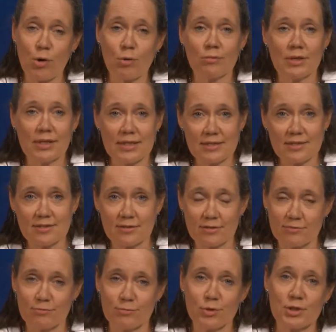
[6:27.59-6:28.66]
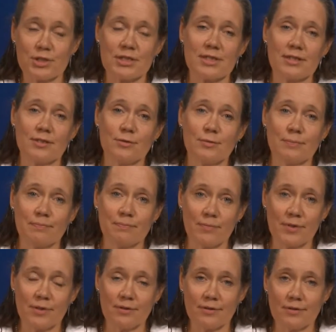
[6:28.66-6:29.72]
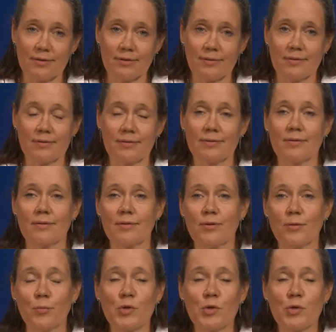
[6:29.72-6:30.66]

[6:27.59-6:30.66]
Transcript: own list of what are the